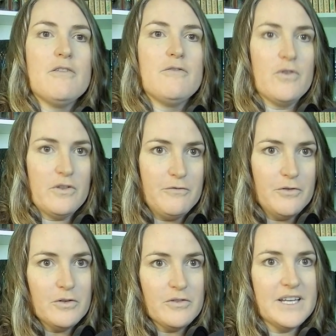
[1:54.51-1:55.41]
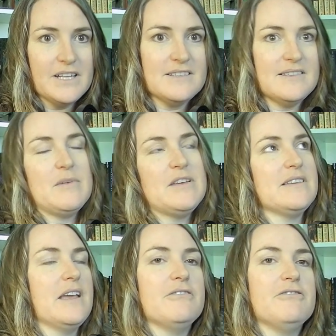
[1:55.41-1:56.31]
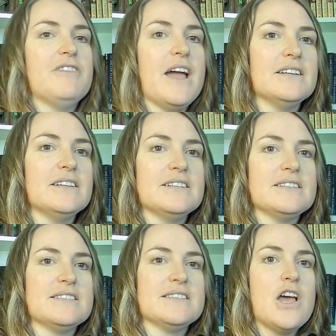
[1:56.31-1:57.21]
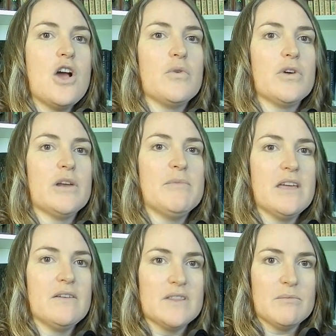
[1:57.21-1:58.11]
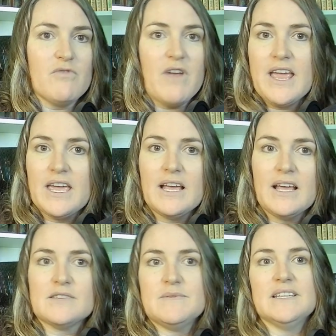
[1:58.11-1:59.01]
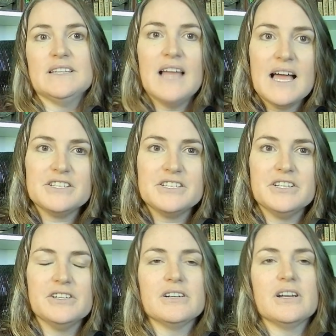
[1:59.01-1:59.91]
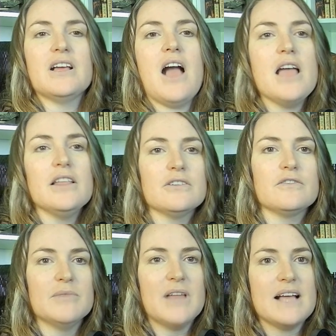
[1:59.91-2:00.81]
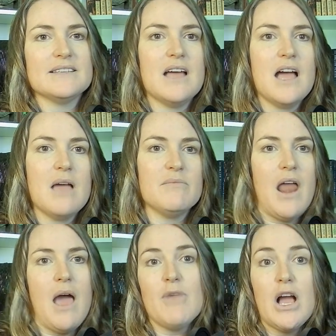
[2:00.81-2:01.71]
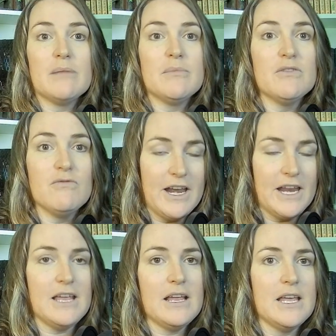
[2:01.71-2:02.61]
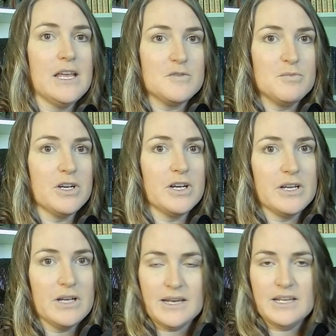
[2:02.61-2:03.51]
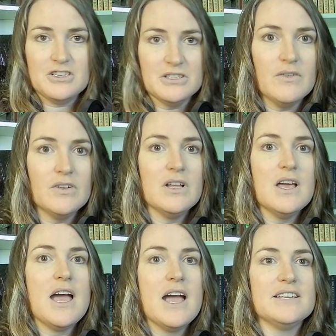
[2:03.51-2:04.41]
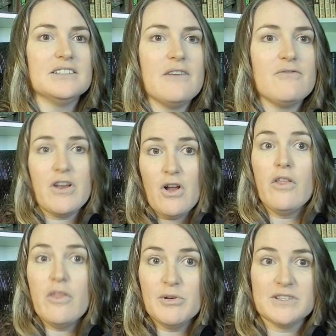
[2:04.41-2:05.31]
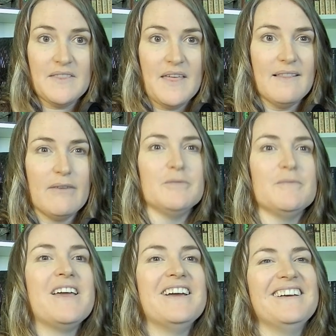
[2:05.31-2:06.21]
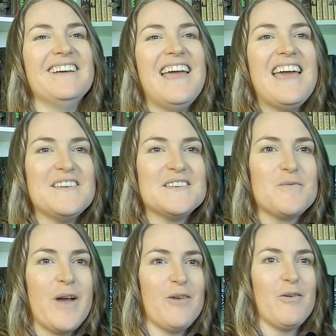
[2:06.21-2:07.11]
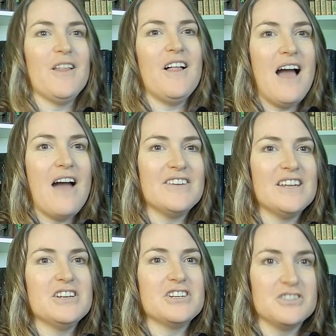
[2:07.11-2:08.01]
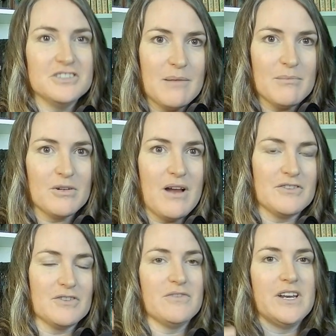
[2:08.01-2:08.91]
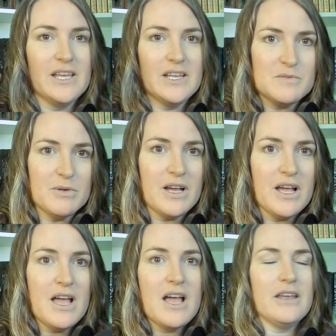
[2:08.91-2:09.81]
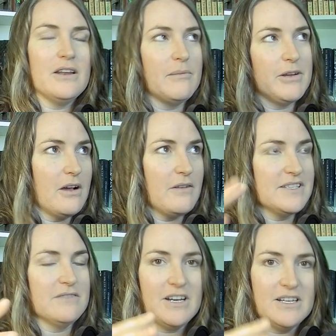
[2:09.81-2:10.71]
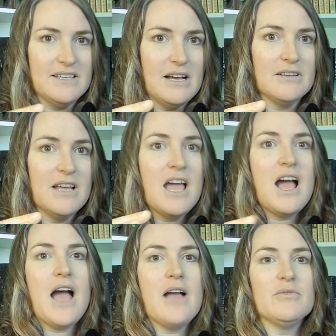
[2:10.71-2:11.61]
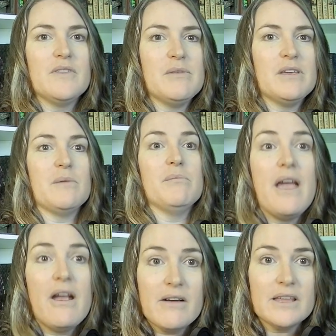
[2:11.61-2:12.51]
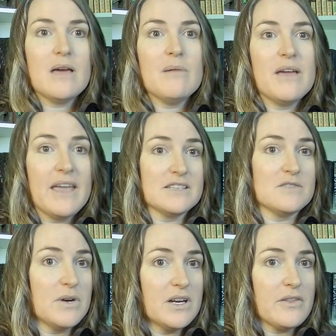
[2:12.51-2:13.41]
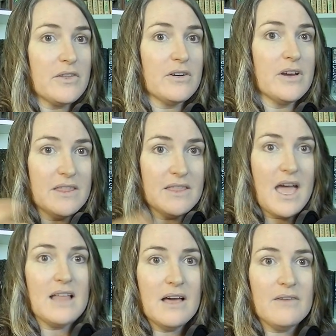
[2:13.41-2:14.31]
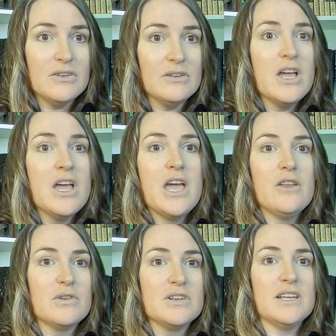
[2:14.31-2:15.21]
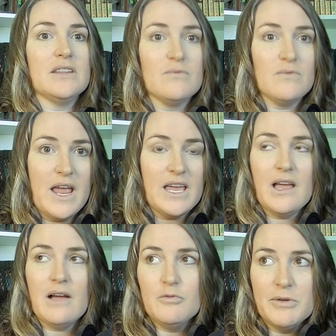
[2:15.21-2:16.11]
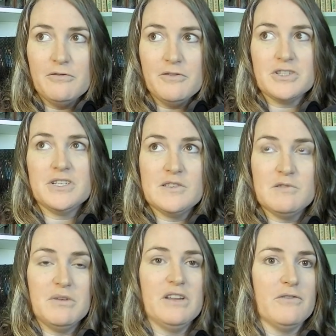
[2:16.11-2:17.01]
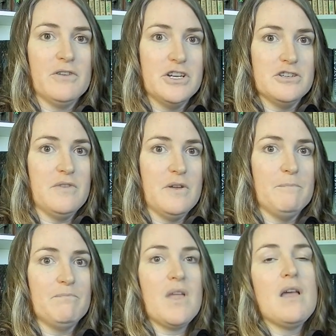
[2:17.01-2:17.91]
For the full read, semis, and finalists, we're going to be giving them a ranking as we did last year. I learned from last time that I'm not going to be rating each book at each level until I've all the books at that level. This way, while I'll have an initial number after reading each book, you know, I'm going to obviously write it down, I will then be comparing them against one another in that level in order to get the ranking I will be officially submitting for each of them.